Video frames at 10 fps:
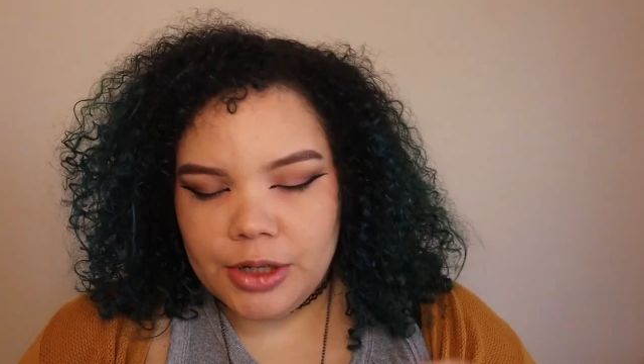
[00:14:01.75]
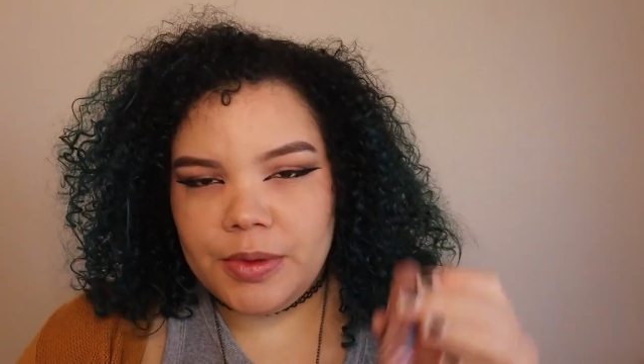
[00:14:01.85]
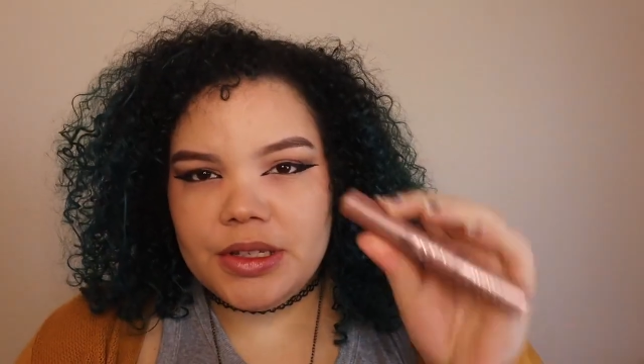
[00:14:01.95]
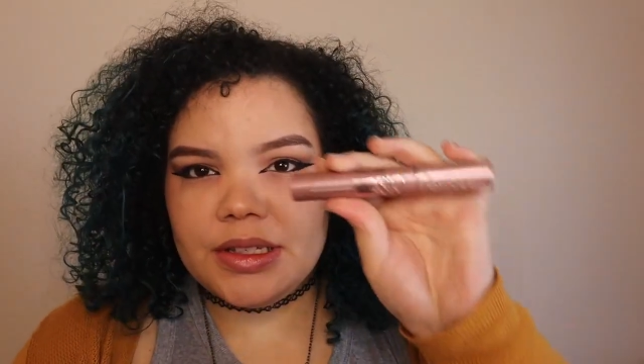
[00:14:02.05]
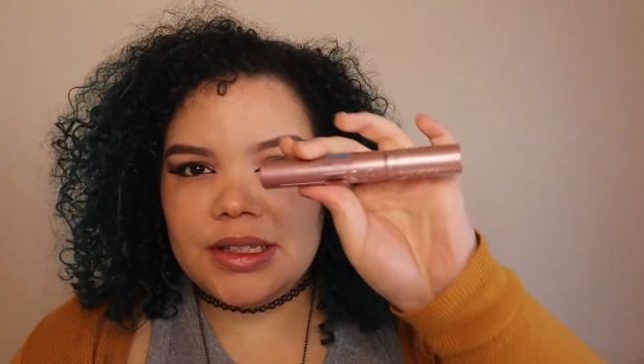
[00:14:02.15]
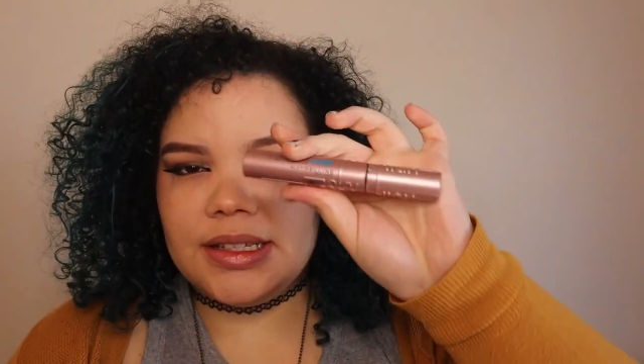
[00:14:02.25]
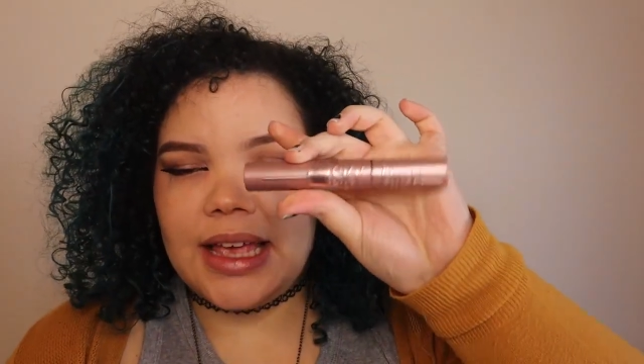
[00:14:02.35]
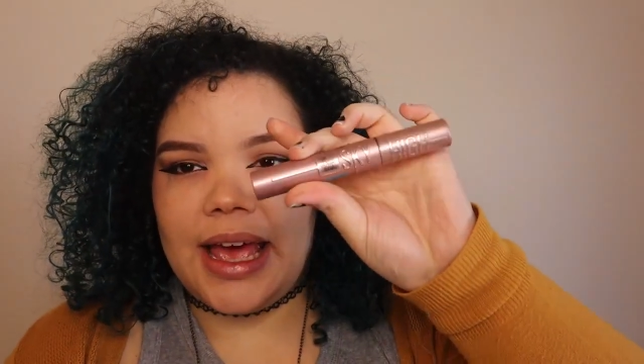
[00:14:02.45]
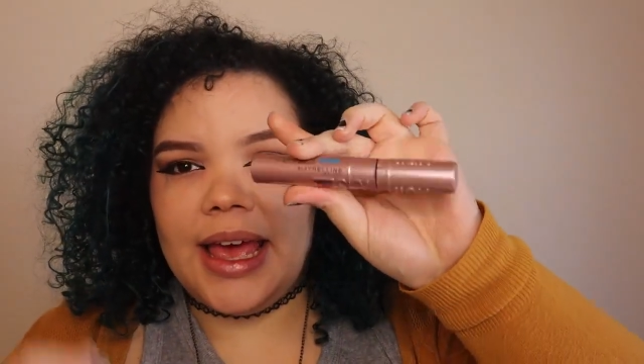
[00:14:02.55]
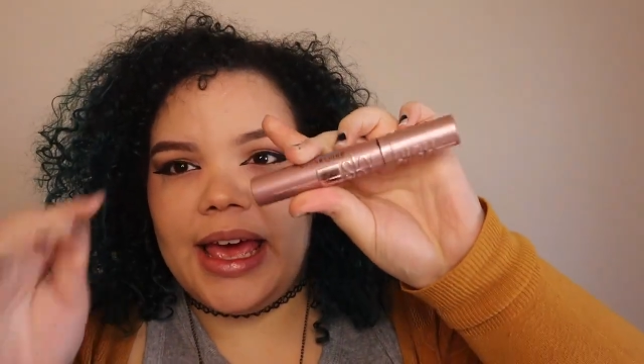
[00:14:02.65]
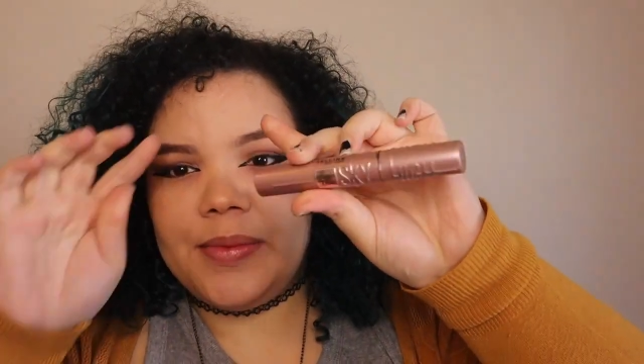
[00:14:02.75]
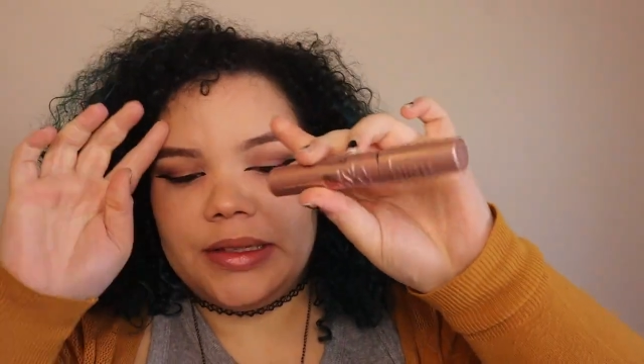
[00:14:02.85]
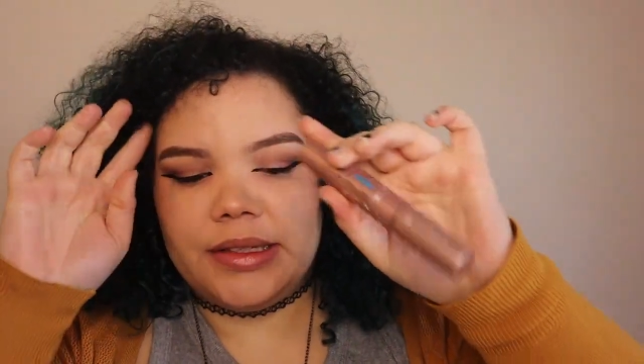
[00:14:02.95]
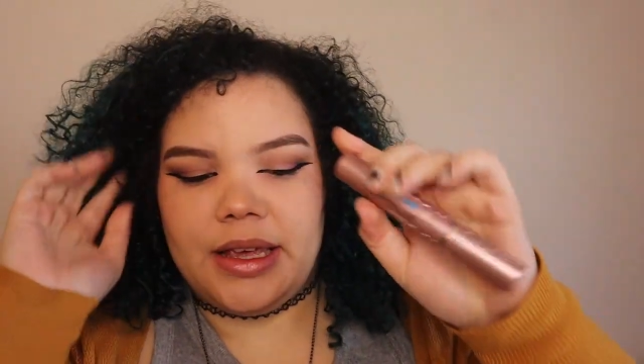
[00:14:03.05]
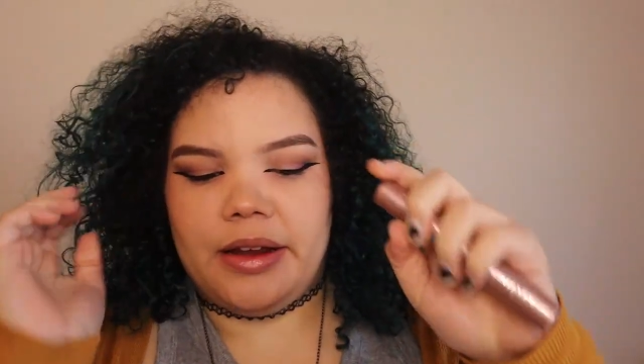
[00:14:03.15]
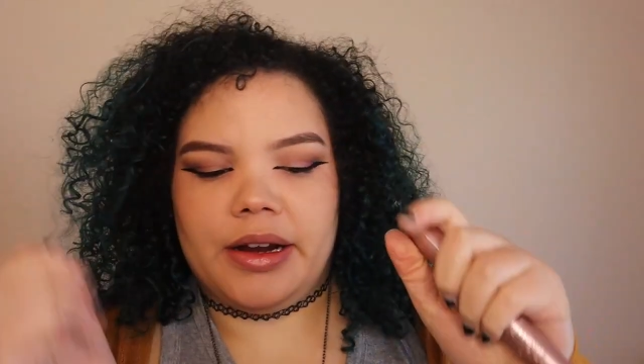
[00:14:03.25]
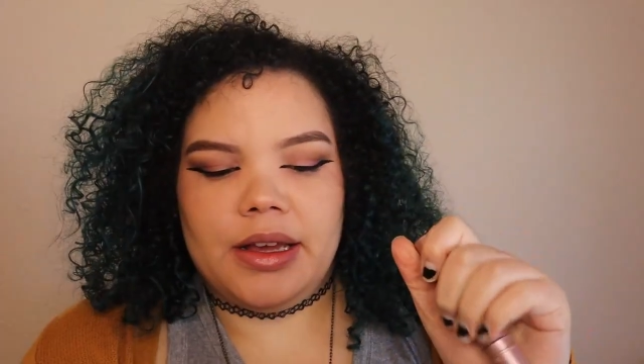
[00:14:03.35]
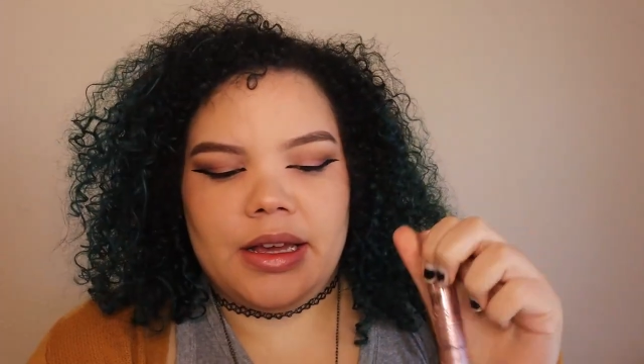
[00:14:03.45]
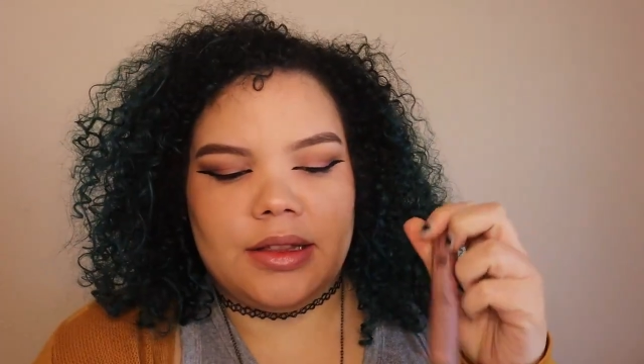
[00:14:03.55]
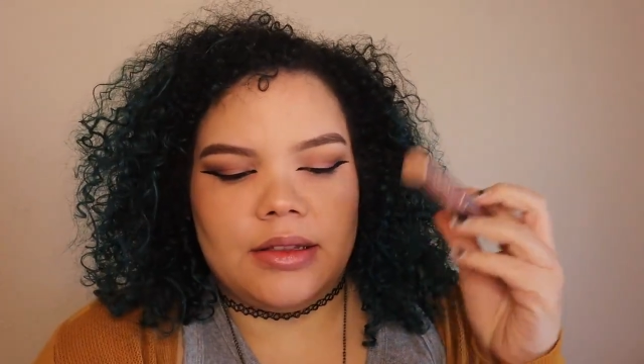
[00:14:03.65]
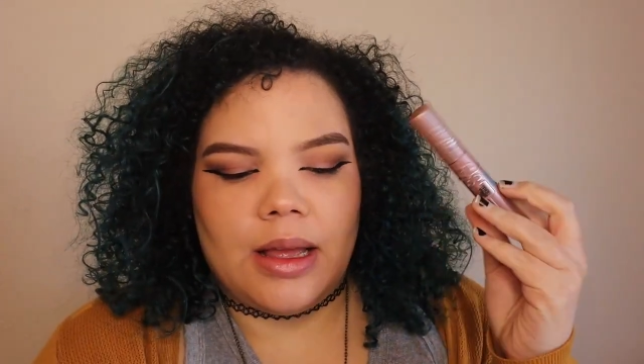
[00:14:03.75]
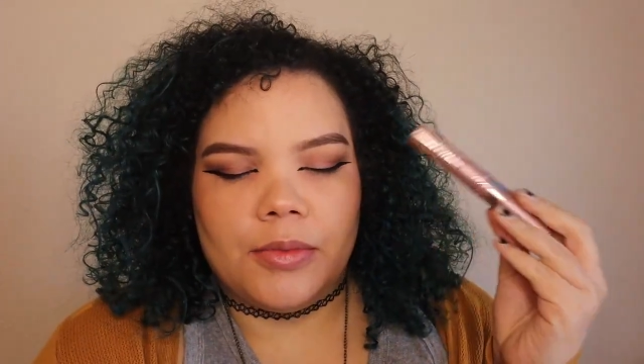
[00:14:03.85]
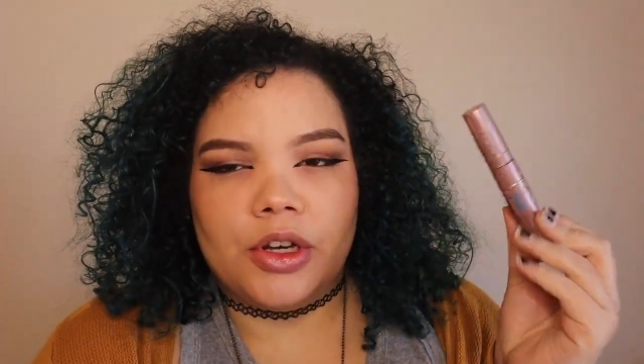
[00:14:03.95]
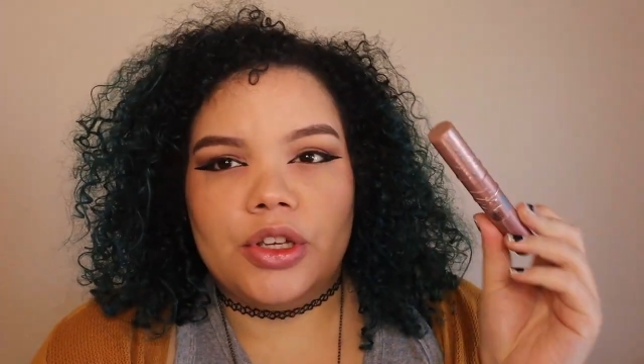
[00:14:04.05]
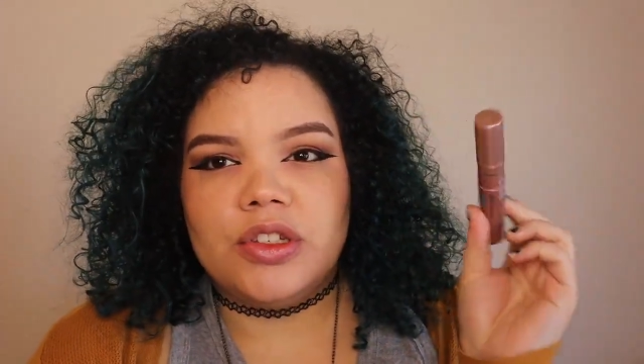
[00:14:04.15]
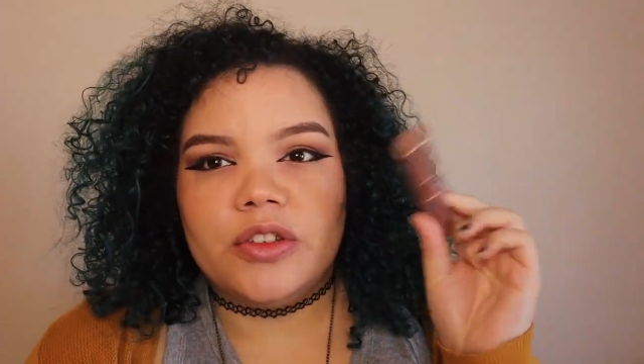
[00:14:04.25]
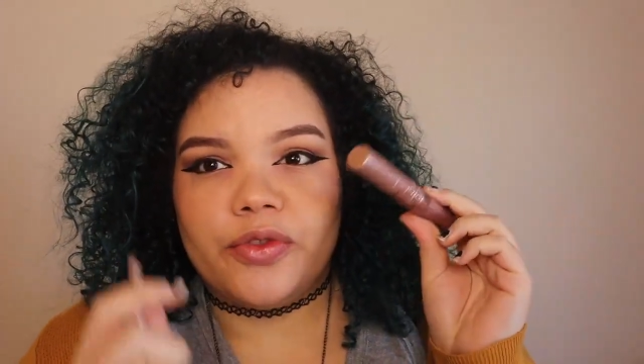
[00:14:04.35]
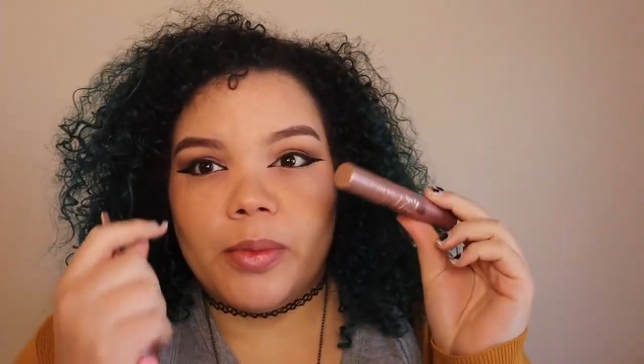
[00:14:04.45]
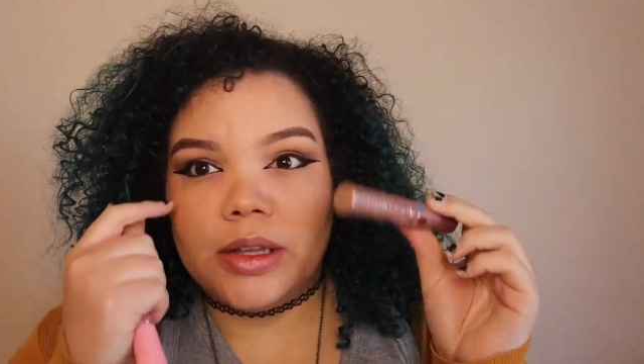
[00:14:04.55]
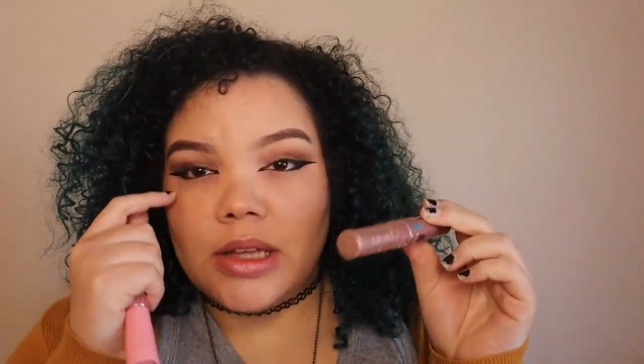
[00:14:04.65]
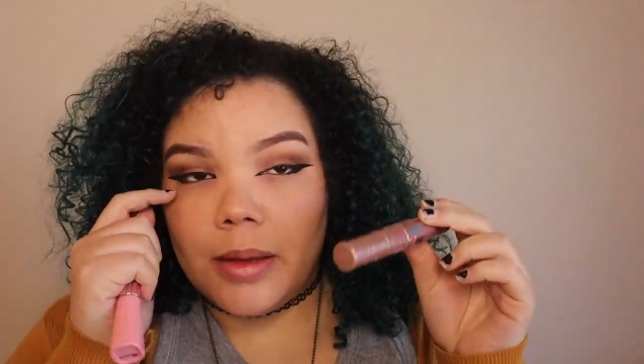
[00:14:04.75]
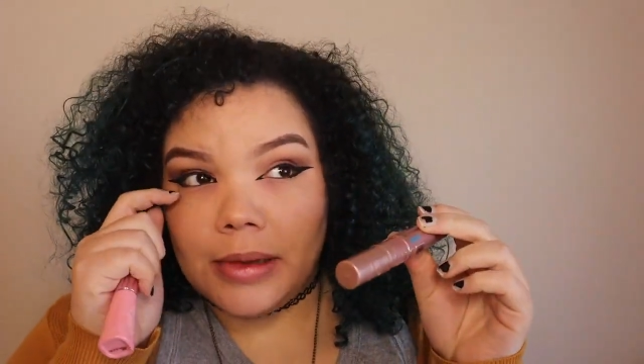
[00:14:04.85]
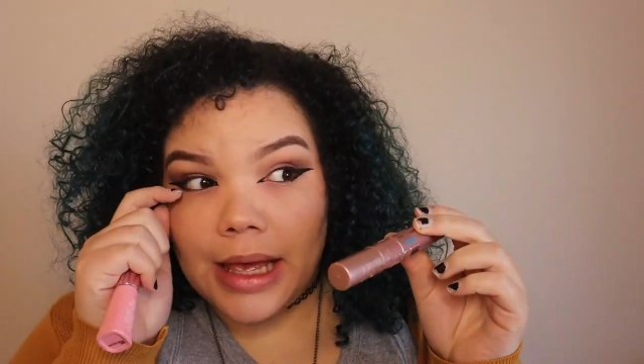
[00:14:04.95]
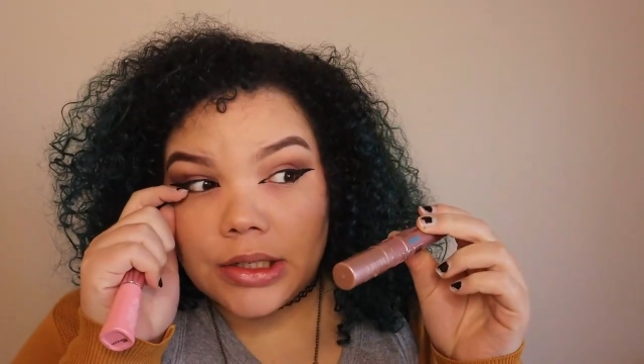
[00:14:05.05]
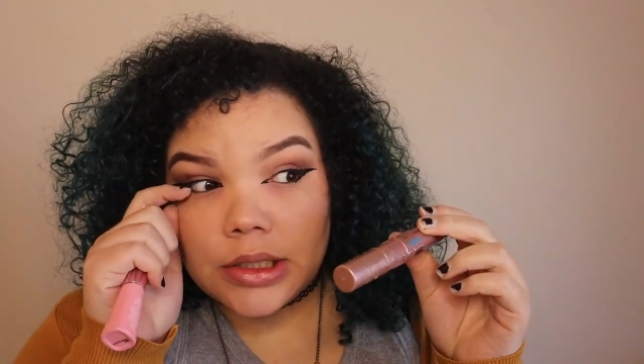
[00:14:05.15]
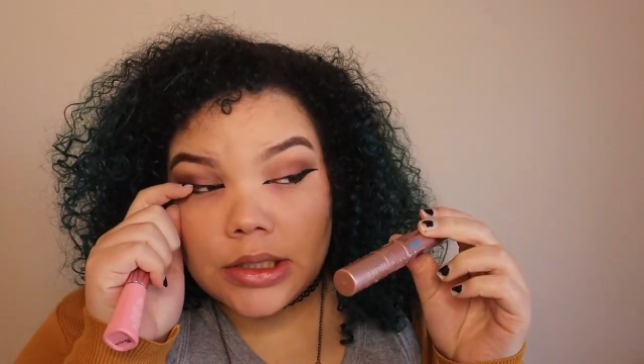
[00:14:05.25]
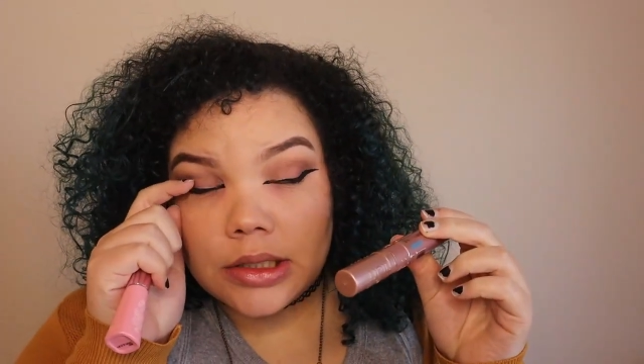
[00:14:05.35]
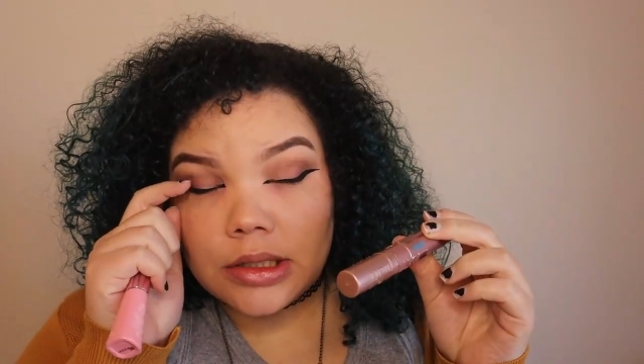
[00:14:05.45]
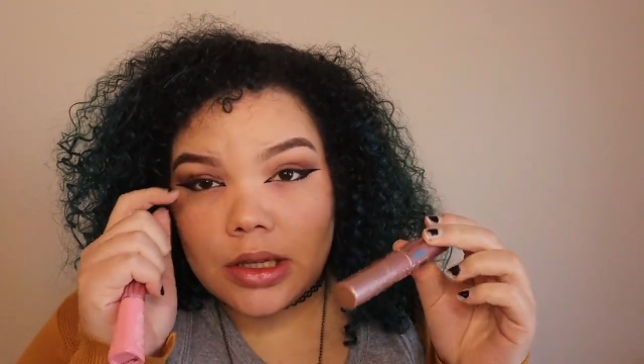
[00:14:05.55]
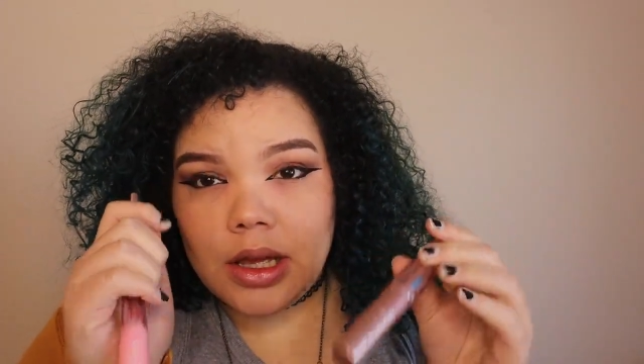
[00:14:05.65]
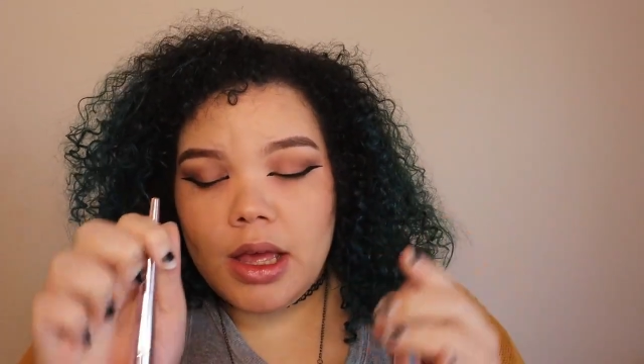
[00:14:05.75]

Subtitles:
gonna be using the Sky High mascara, and I'm gonna use this for my top lashes,